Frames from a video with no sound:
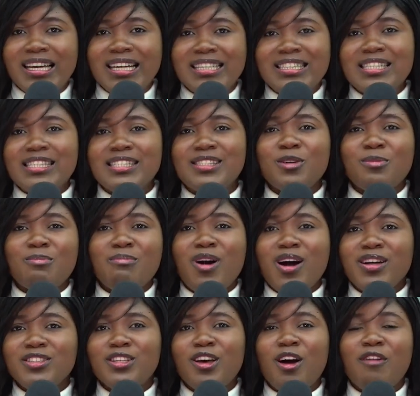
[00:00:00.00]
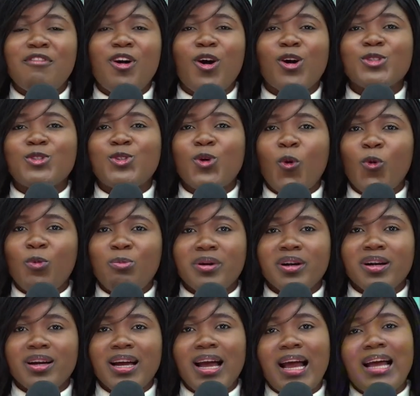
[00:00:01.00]
It is the month of
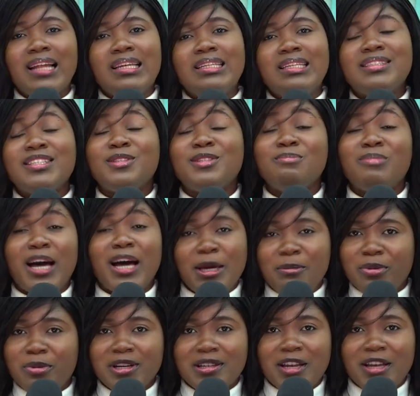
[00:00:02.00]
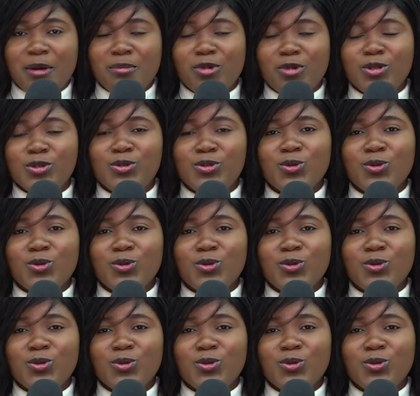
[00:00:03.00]
October and it is my birthday month.